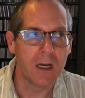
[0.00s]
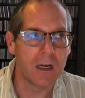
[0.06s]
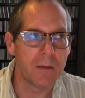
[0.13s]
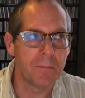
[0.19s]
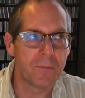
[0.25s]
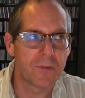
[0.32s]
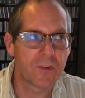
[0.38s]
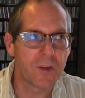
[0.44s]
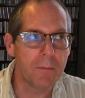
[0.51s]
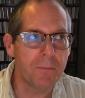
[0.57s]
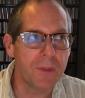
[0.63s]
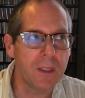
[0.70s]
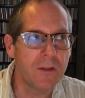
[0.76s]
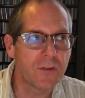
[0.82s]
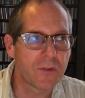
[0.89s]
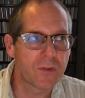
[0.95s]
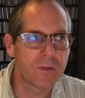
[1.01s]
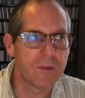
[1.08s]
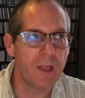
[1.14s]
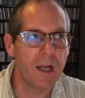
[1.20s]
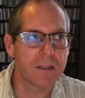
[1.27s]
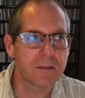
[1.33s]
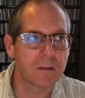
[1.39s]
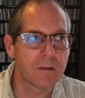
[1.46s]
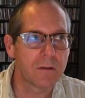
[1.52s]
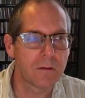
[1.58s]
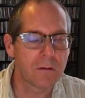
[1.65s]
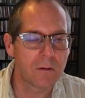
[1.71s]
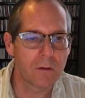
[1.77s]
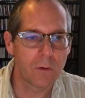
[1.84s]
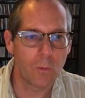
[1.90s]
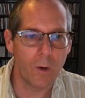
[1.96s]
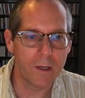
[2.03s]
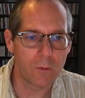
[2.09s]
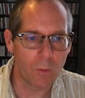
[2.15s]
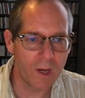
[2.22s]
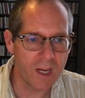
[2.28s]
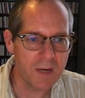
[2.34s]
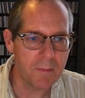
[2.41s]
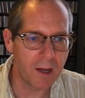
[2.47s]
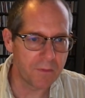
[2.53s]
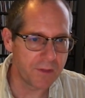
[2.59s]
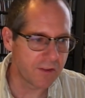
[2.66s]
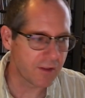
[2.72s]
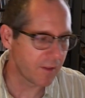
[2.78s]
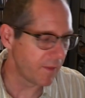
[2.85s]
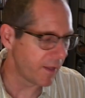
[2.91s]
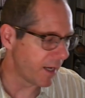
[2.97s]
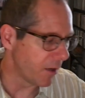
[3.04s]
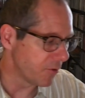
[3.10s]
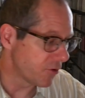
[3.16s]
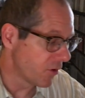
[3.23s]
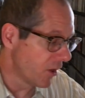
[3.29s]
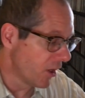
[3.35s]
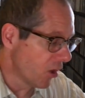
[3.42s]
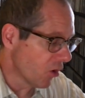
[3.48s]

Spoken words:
something's not quite right about these clouds.